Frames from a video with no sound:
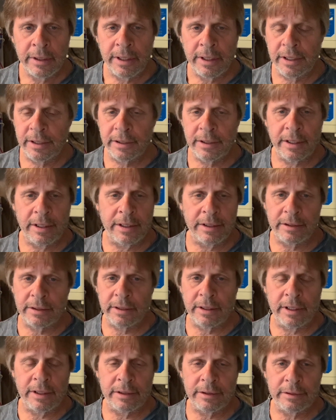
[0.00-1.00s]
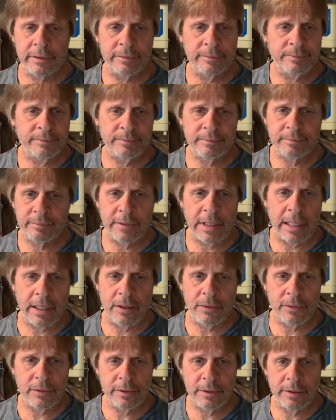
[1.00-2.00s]
and
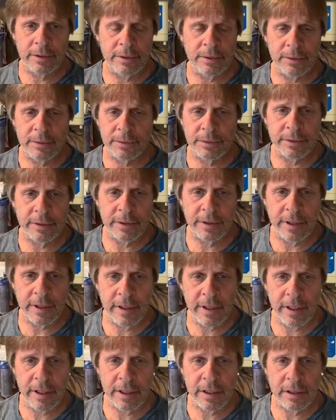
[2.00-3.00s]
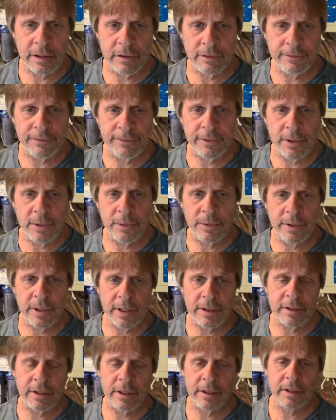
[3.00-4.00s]
now, you know, they can't get the flow that they